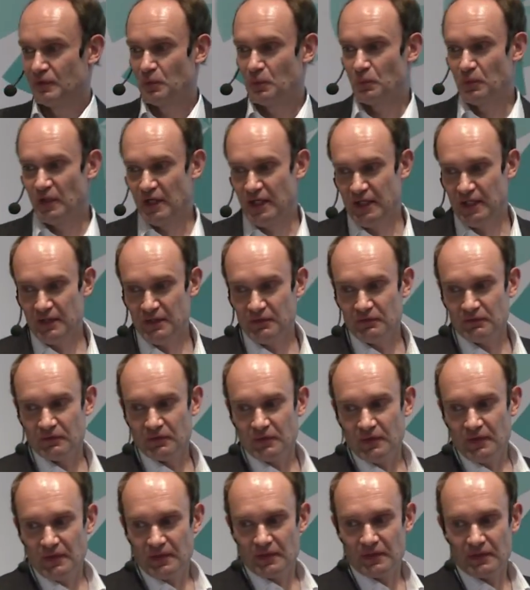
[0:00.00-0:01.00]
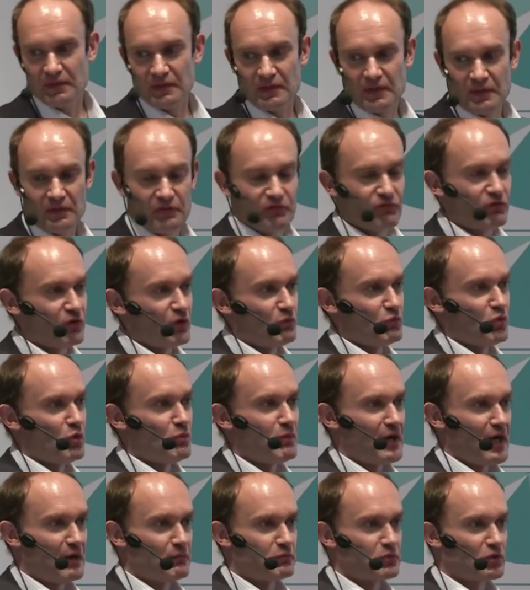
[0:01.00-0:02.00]
way for
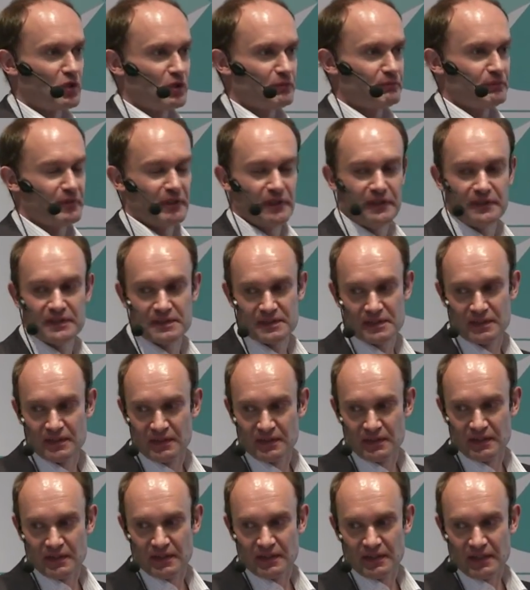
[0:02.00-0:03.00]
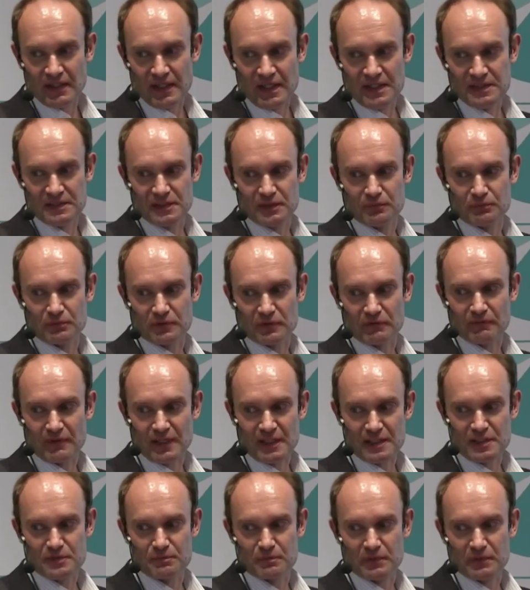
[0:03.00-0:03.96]
mobile broadband, as it provides